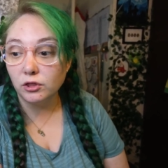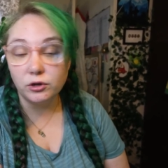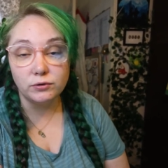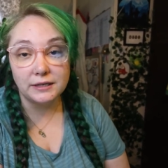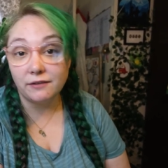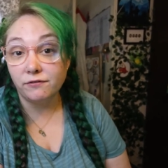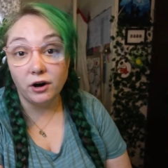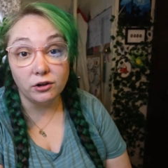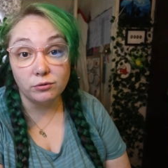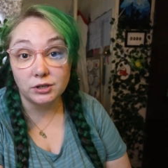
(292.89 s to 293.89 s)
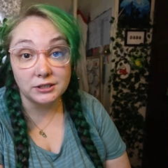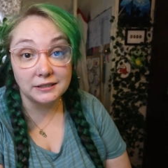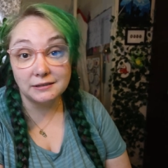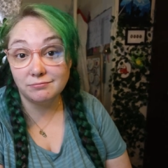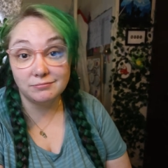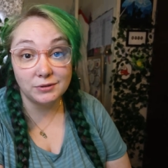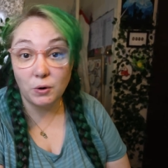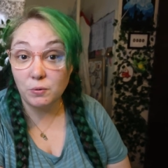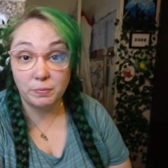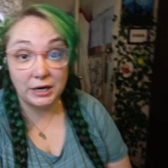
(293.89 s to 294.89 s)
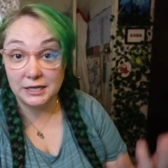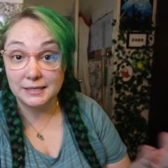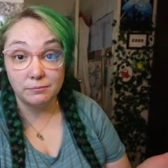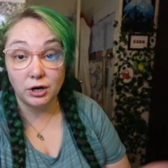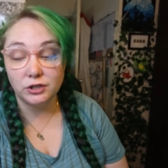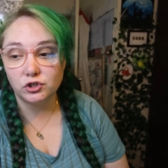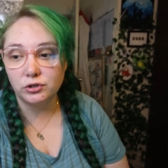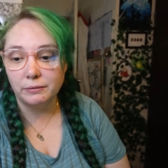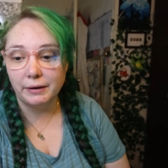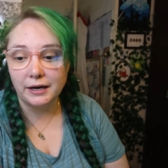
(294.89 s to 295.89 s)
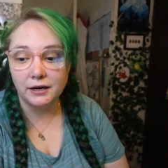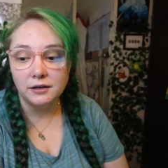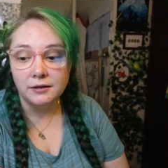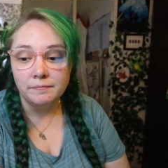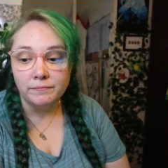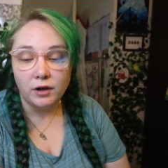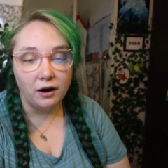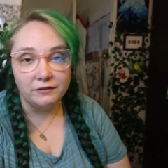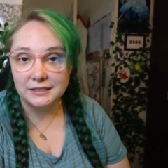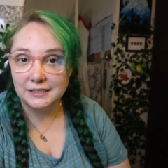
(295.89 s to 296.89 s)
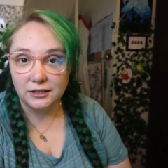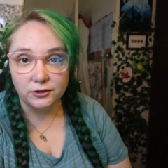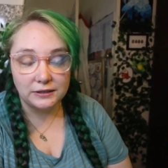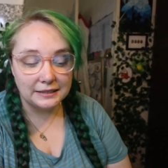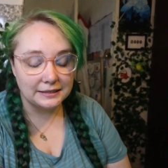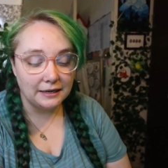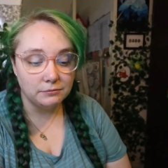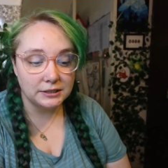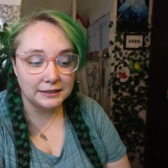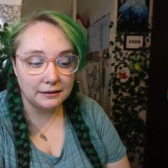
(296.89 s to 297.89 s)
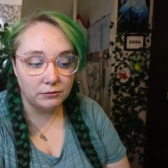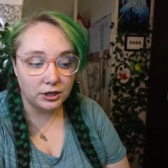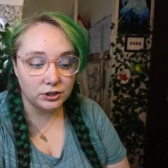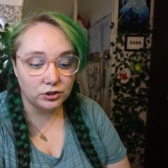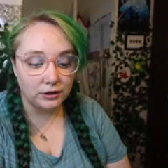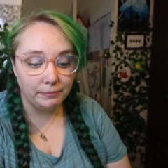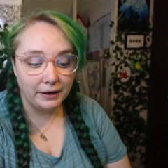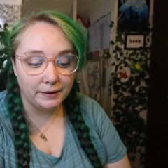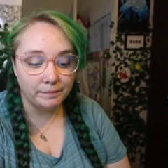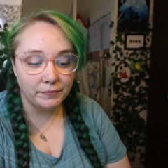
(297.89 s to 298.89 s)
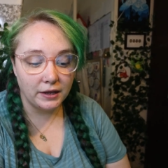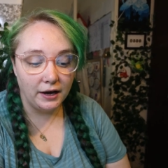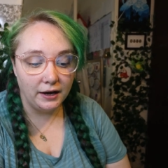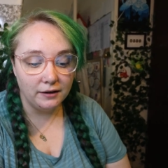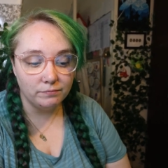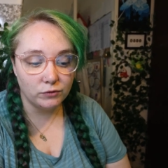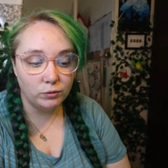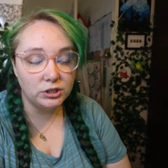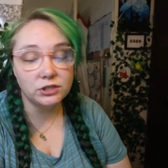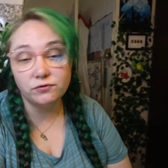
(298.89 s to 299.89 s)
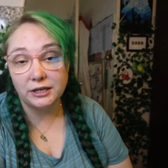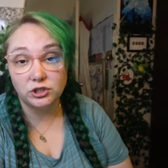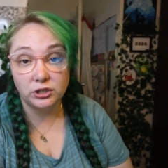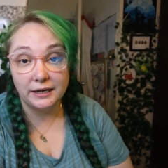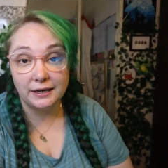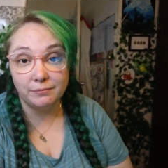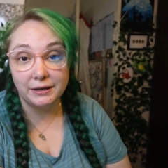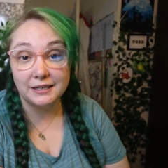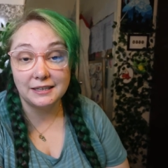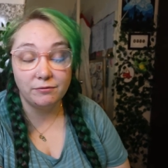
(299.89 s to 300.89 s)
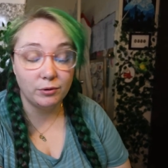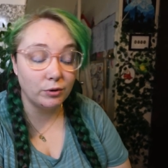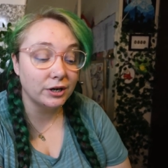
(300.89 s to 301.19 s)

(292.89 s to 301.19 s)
losing followers because I'm not streaming, obviously losing subs because I'm not streaming, um, which is frustrating because I've been